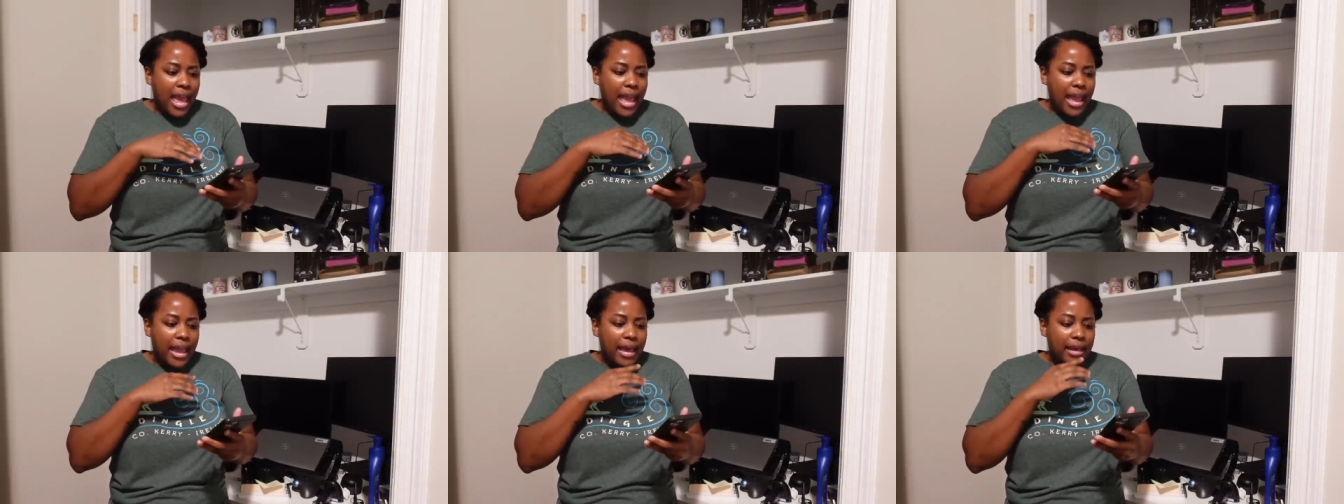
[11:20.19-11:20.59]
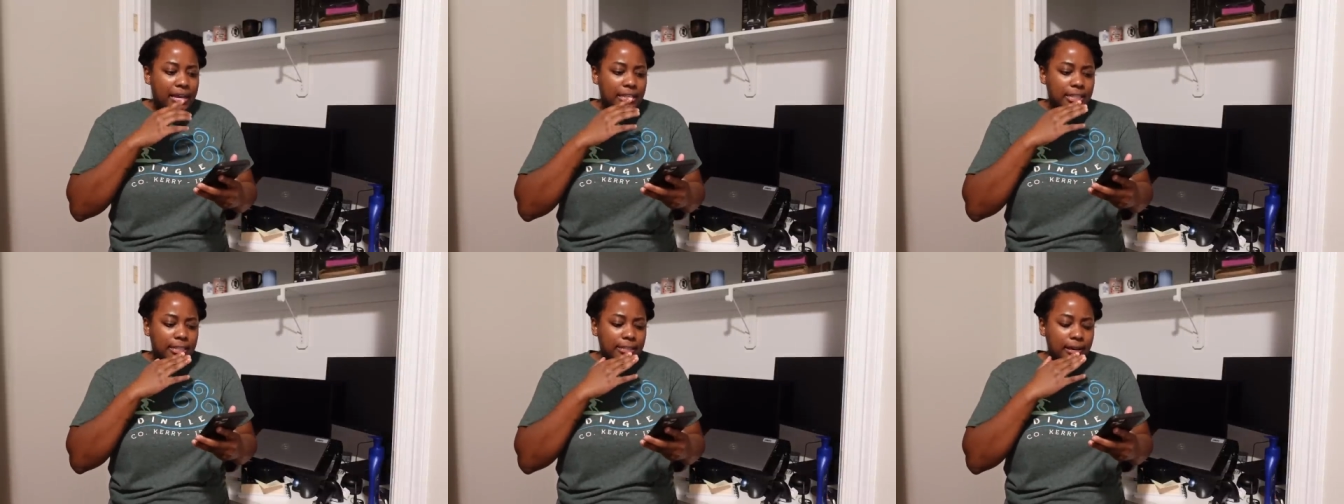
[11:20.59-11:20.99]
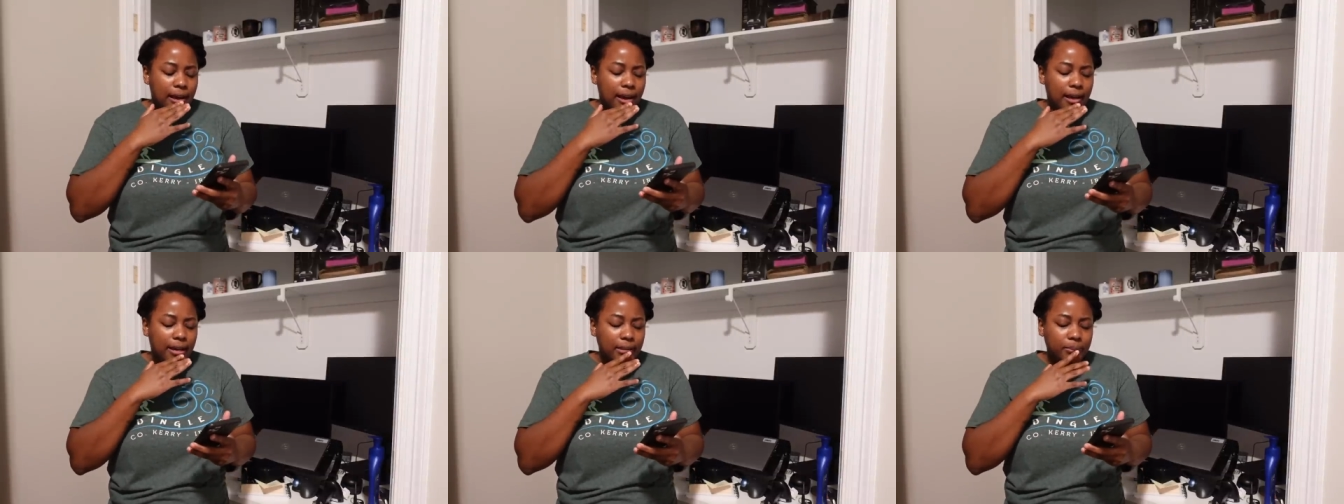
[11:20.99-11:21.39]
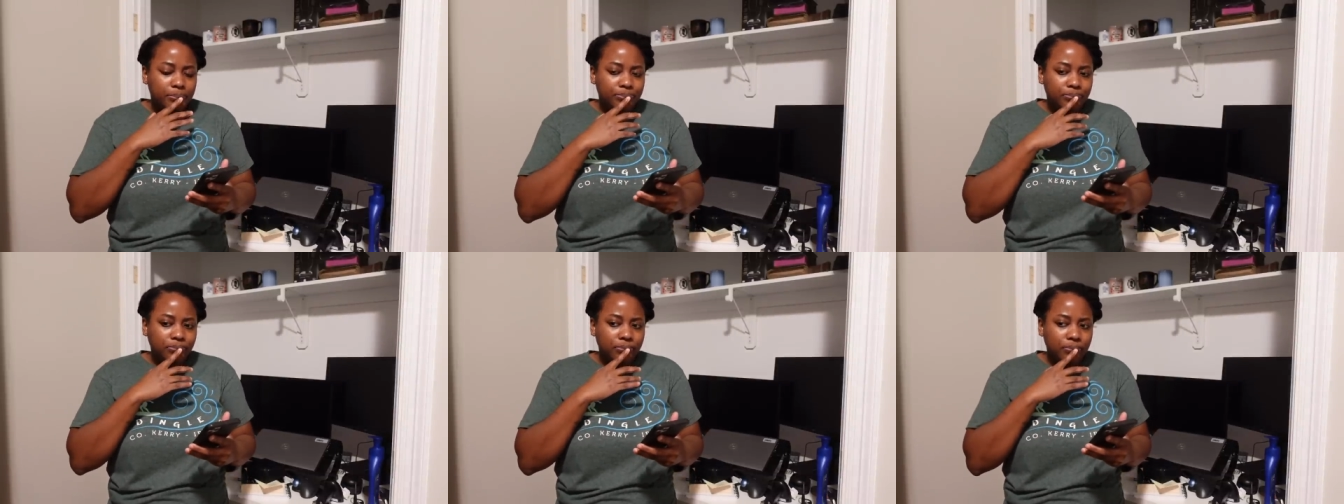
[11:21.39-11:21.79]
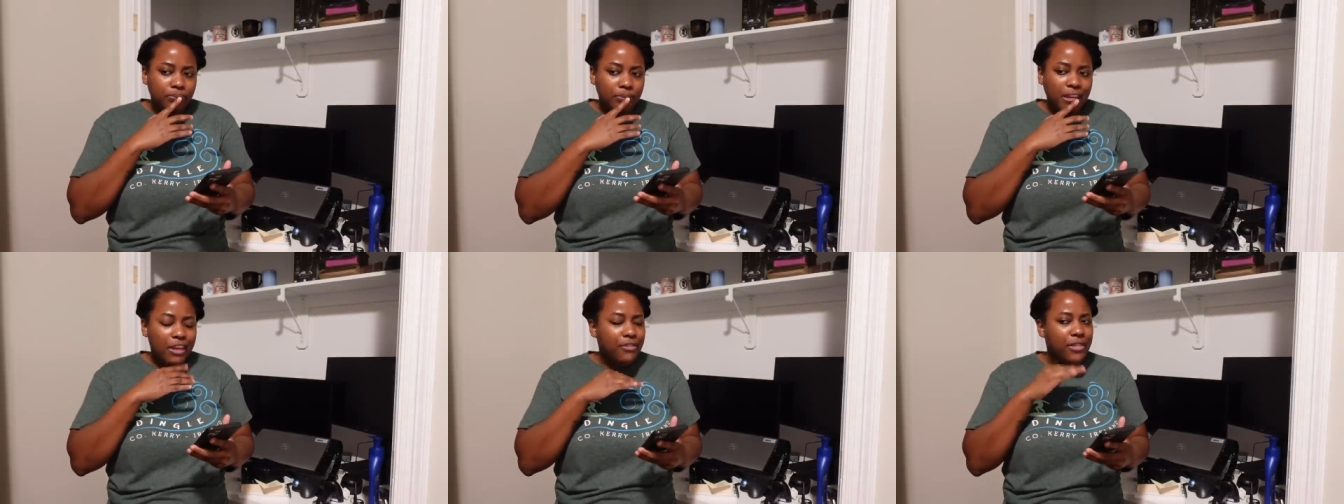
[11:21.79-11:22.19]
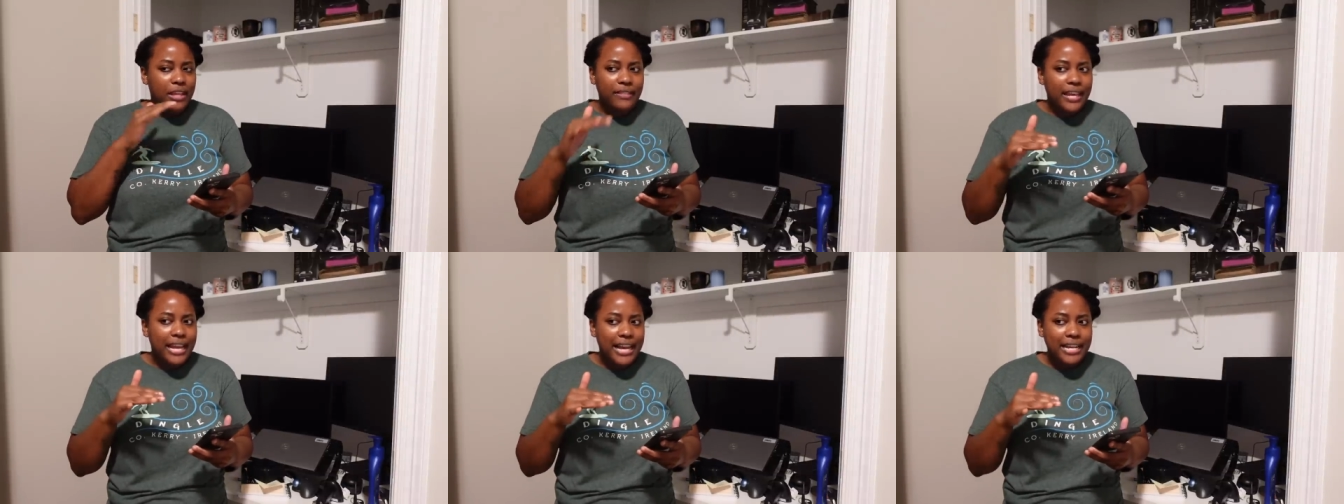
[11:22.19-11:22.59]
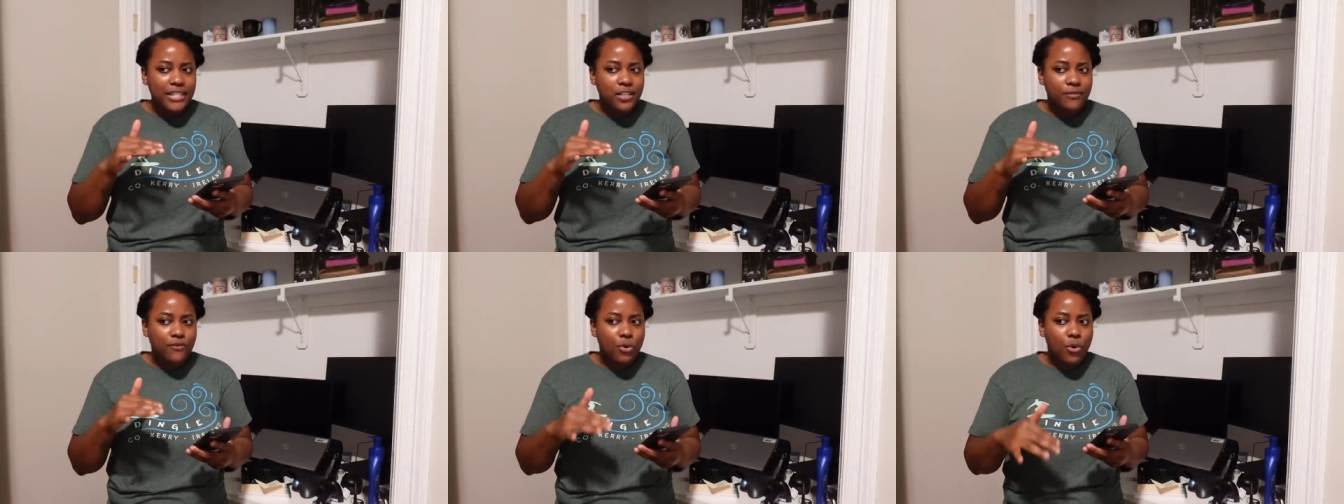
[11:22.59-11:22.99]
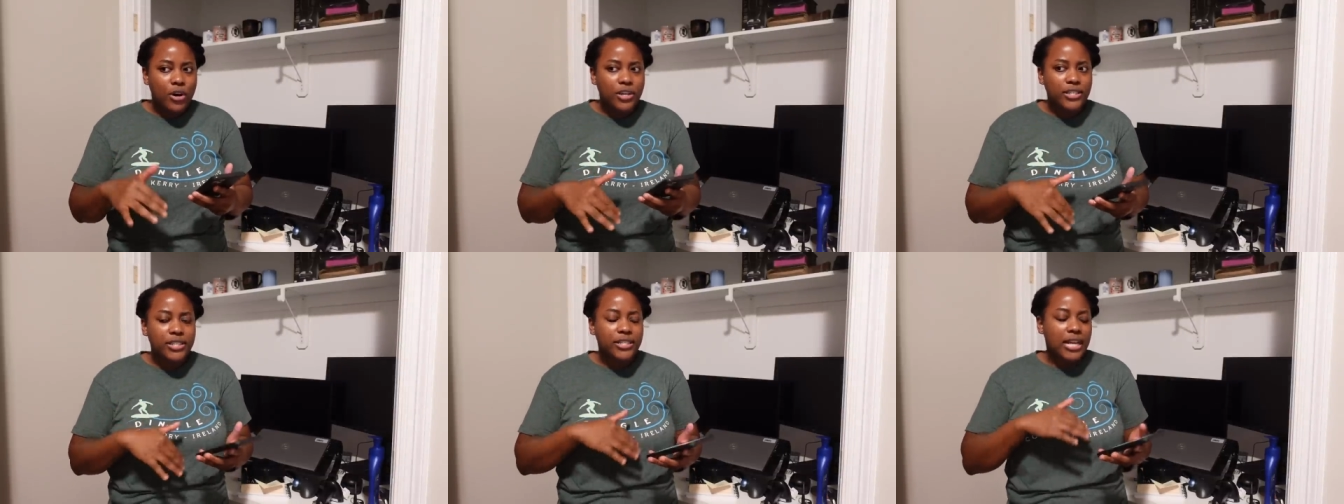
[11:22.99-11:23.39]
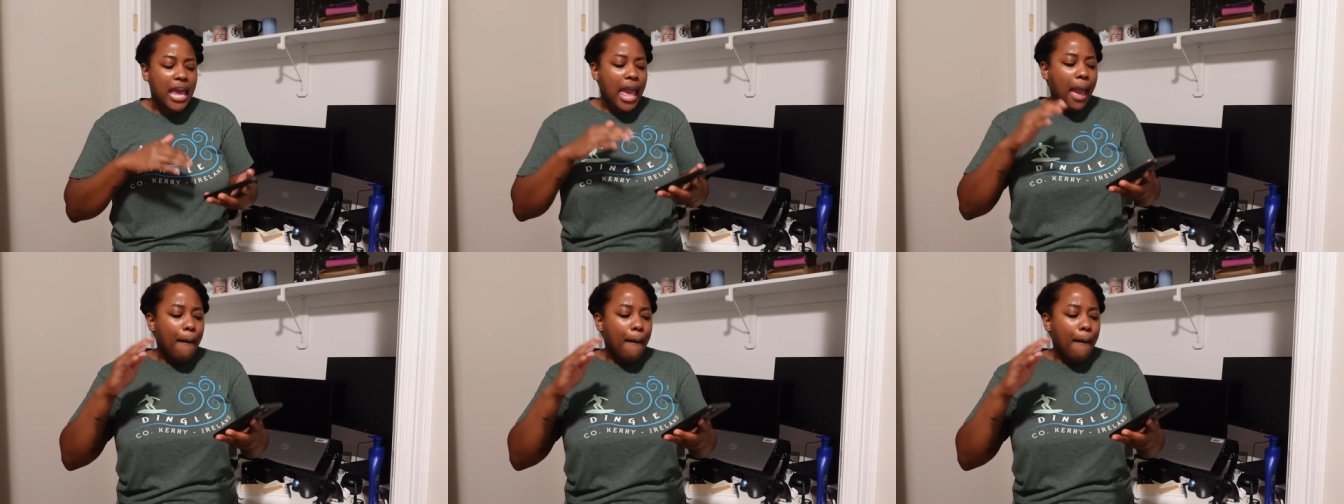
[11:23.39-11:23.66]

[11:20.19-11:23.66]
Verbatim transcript: And then they got divorced.